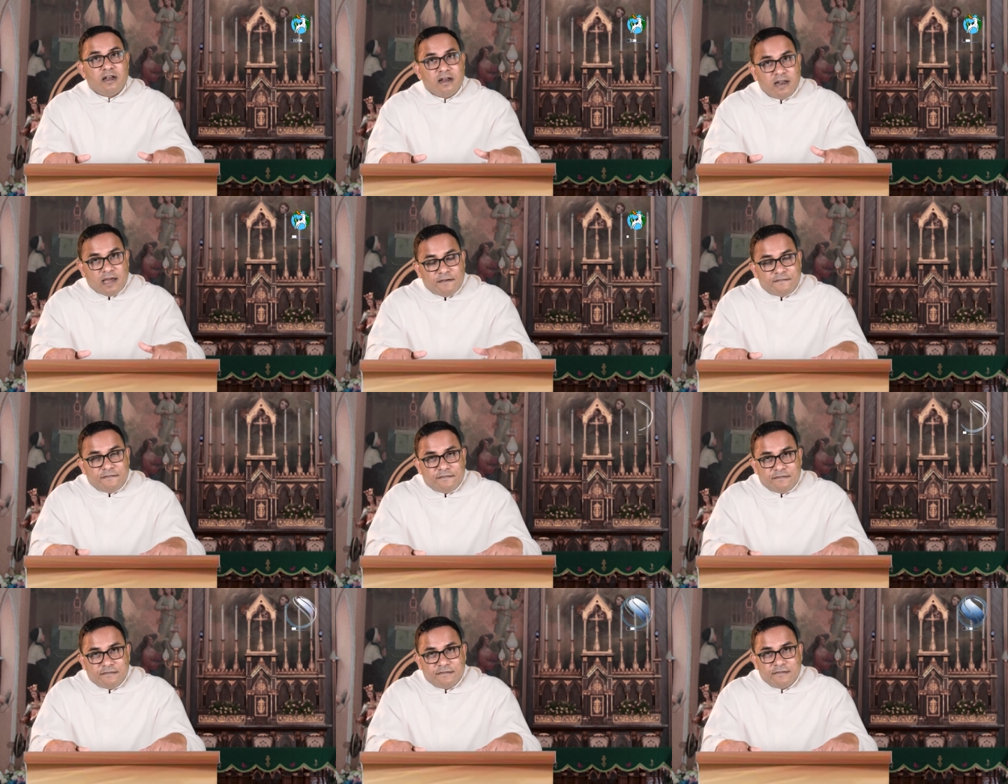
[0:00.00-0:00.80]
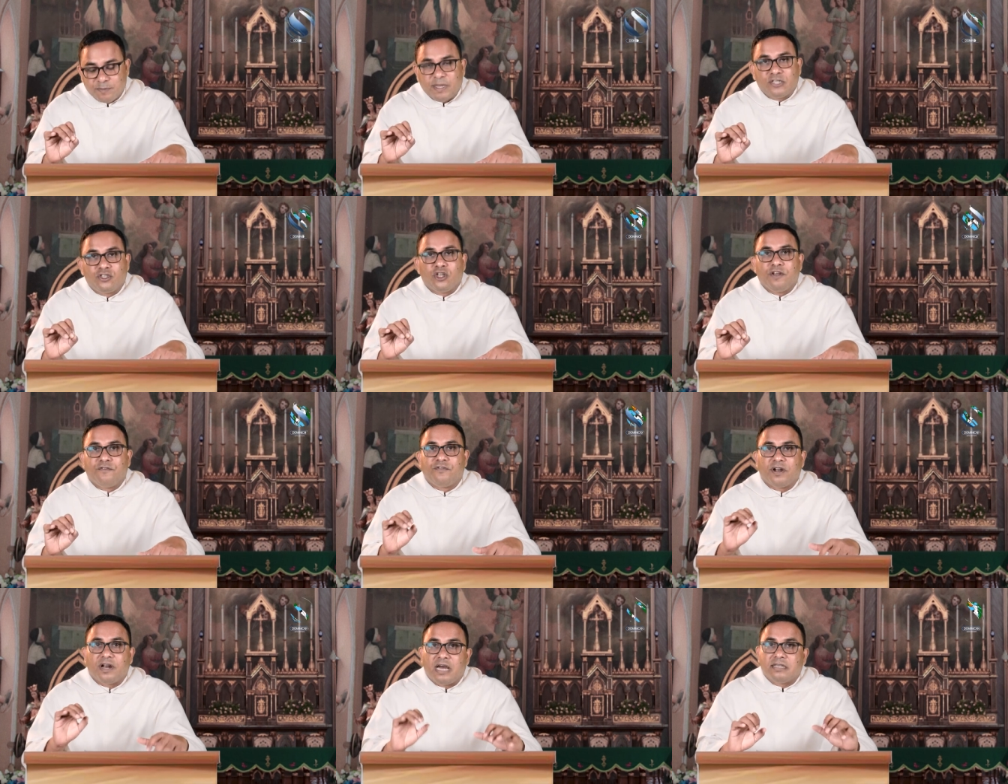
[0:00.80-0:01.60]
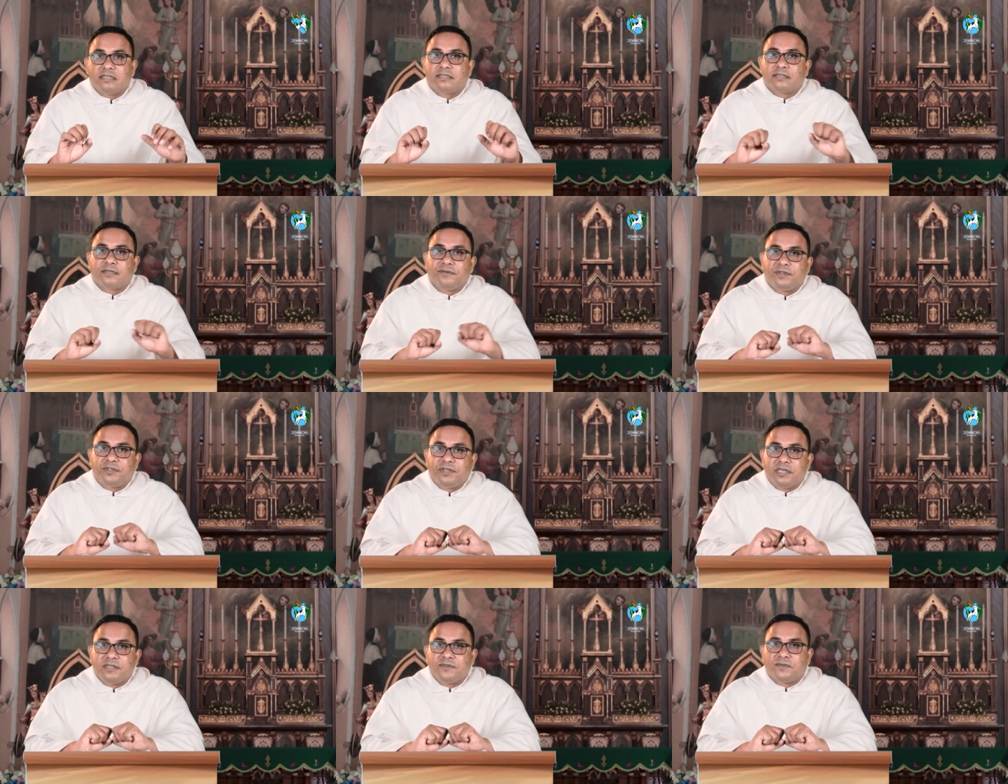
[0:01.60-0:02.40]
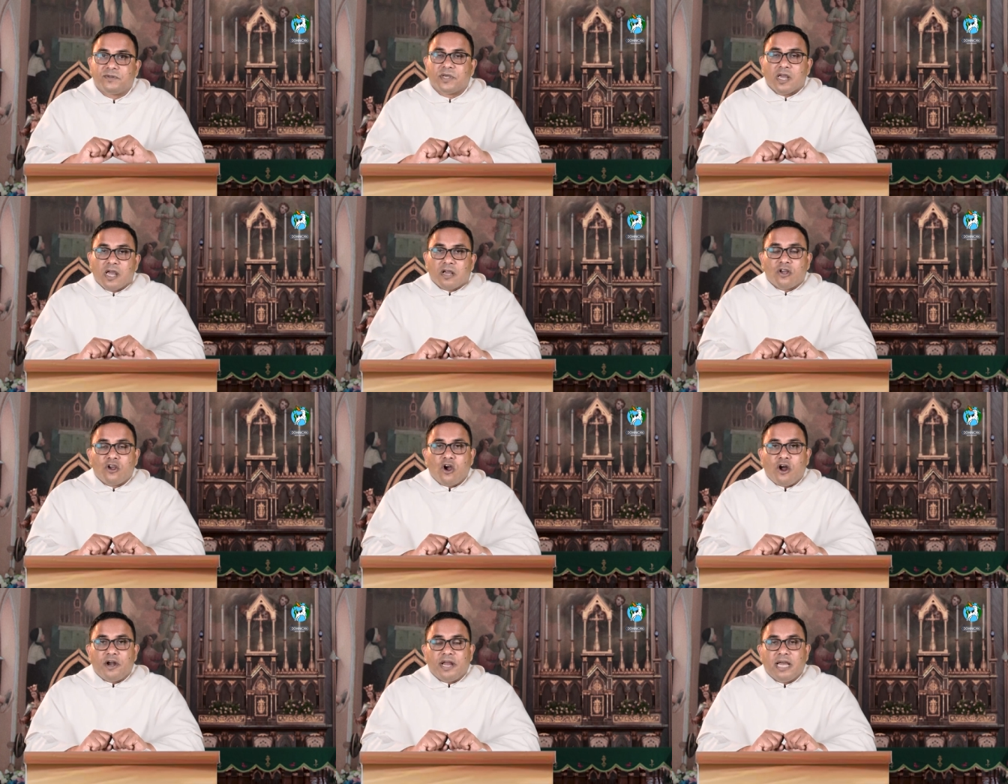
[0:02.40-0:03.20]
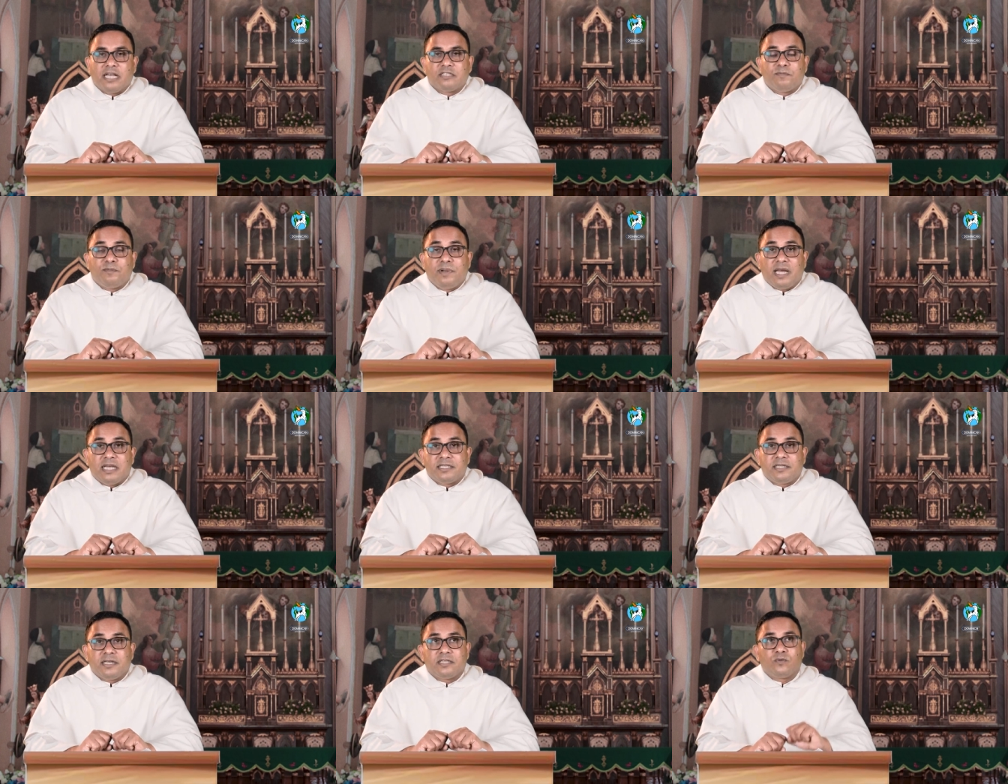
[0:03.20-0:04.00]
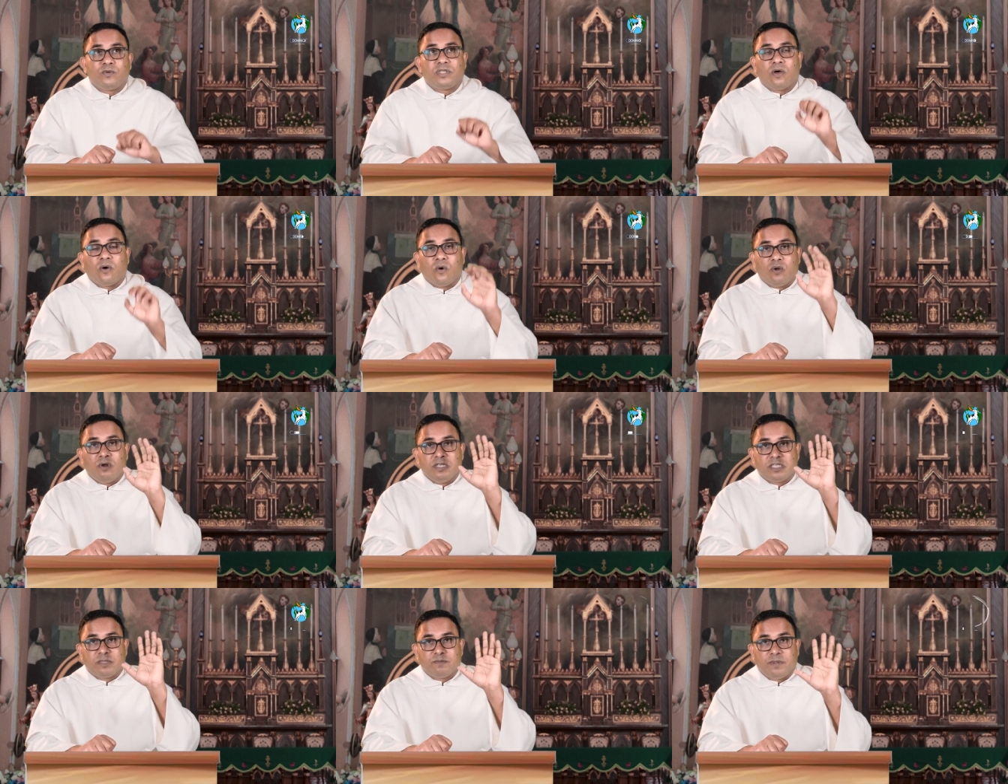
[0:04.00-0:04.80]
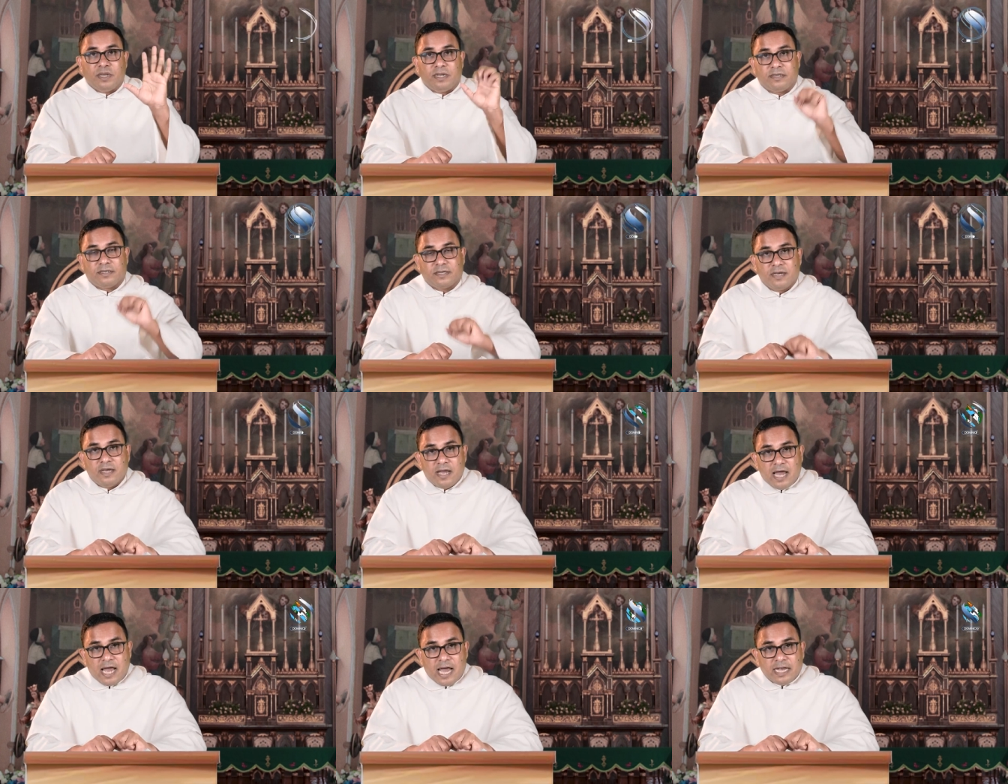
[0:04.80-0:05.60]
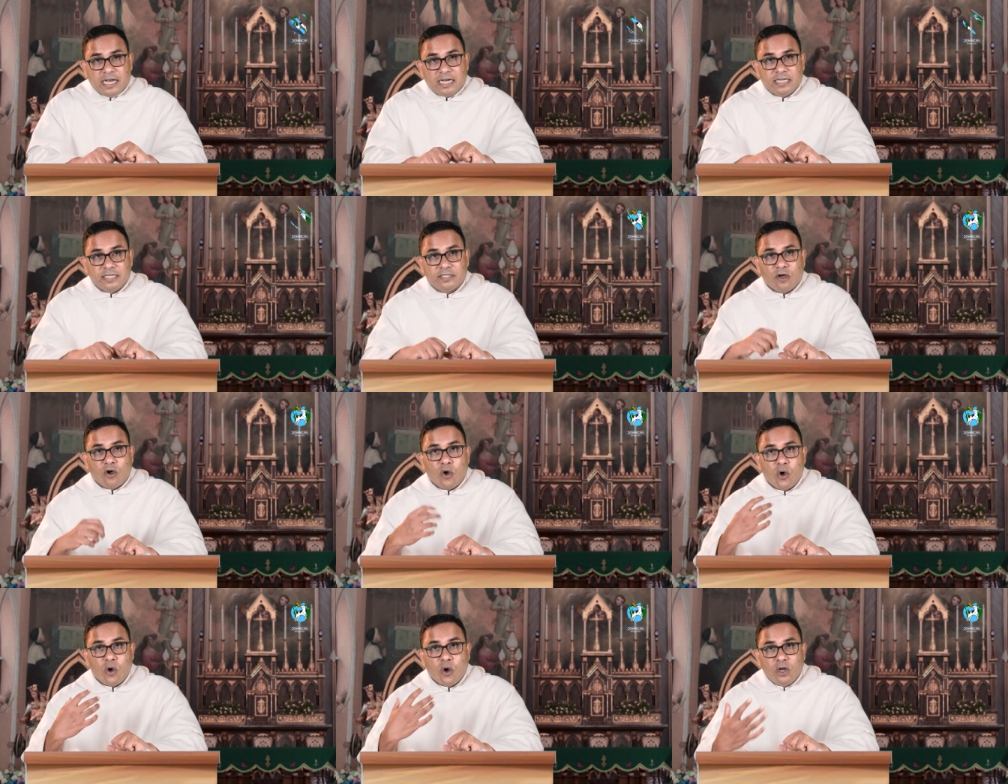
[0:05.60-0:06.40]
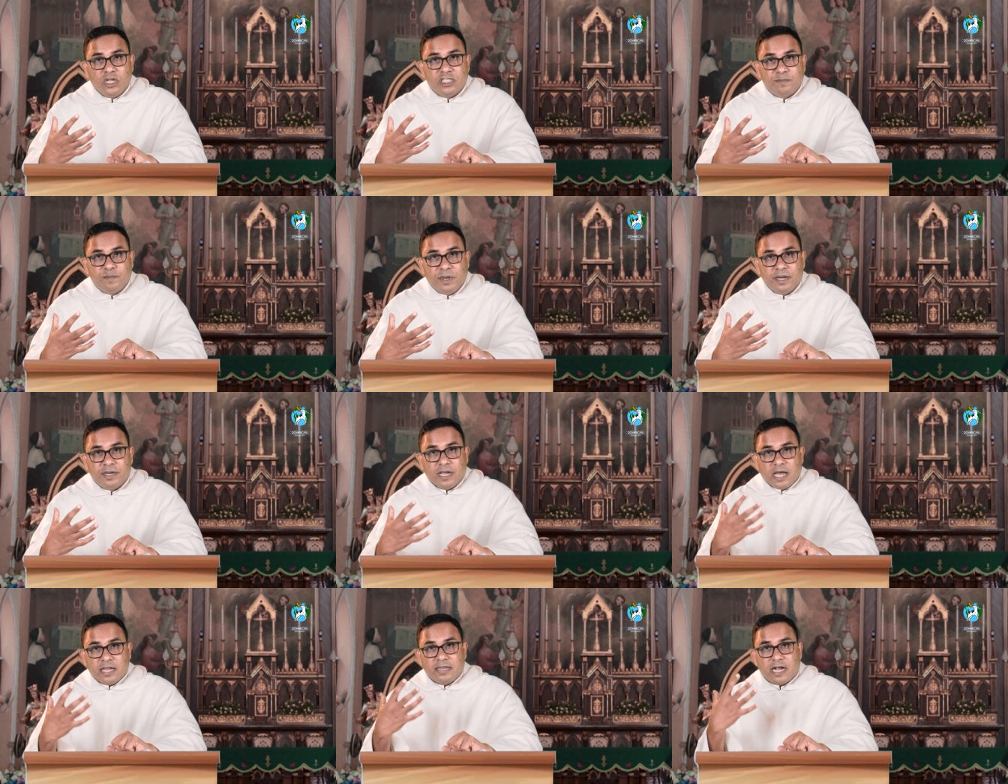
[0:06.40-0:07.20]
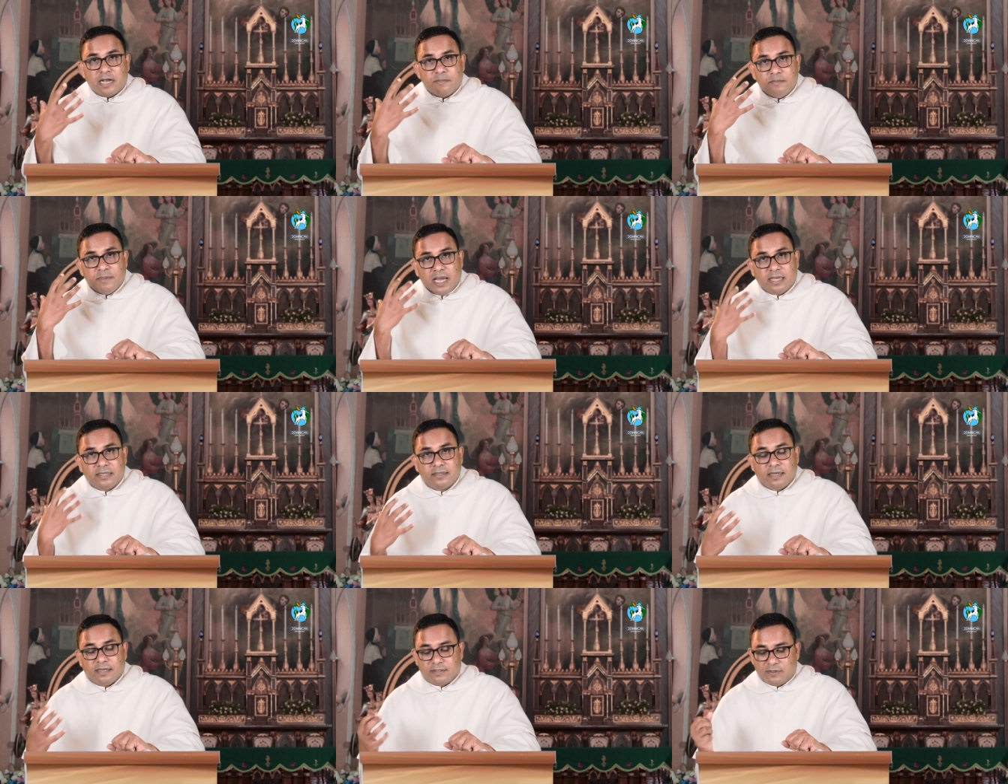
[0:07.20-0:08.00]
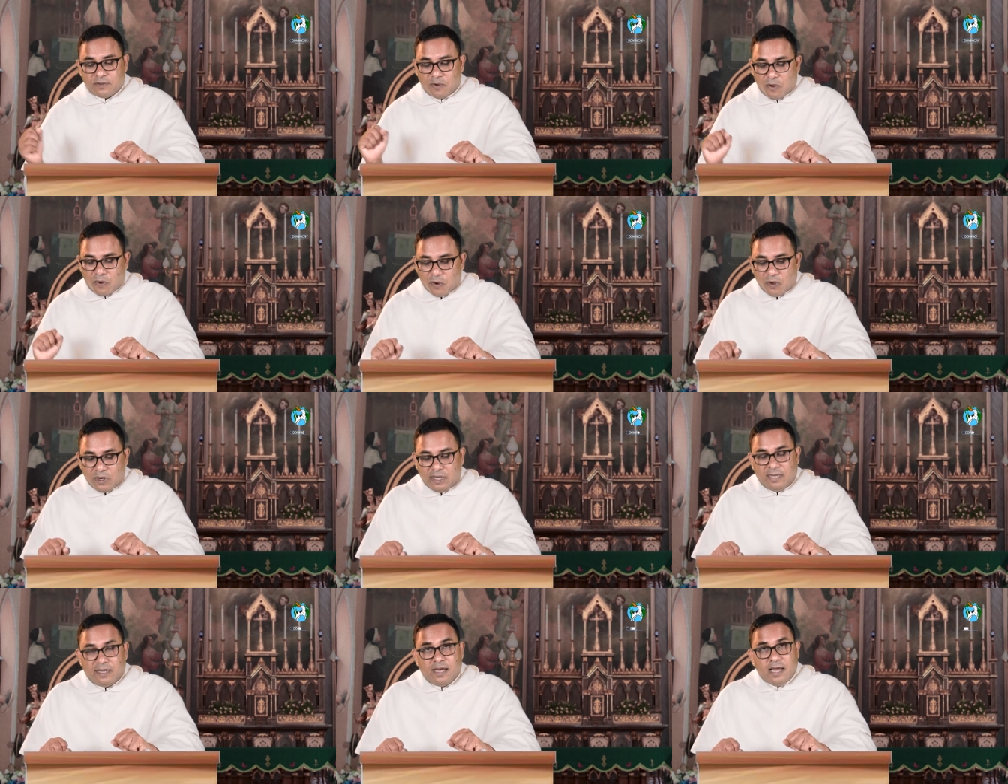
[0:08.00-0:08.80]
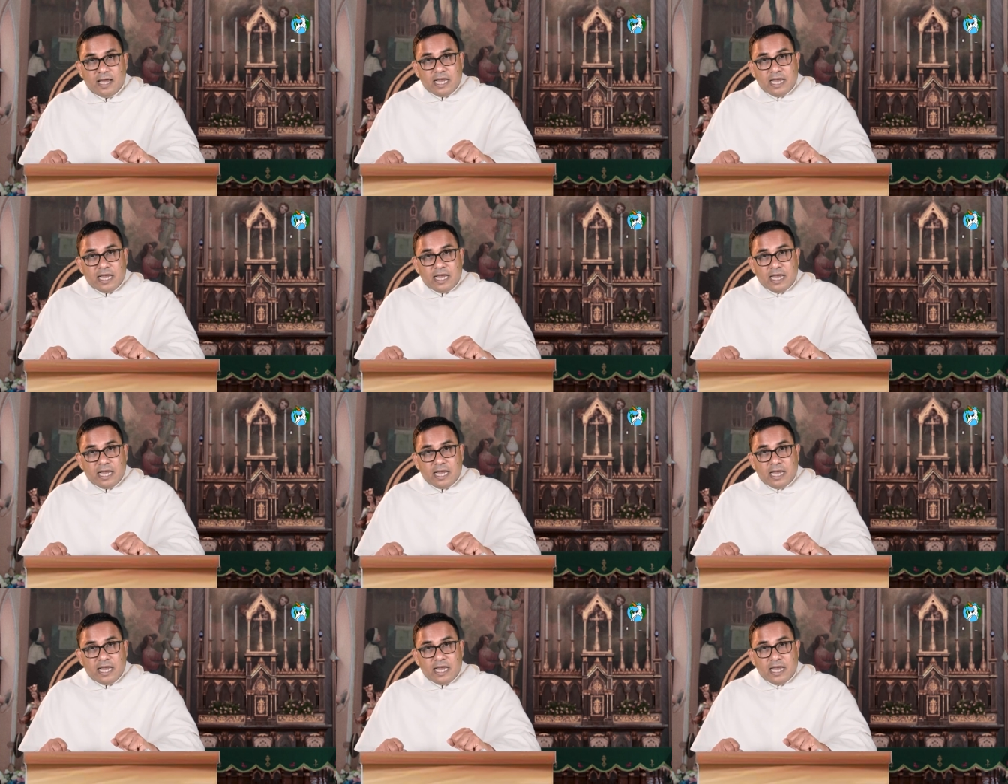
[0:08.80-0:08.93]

life. Especially for us Christians, God has blessed us with the Holy Spirit, and it is the Holy Spirit that makes us holy.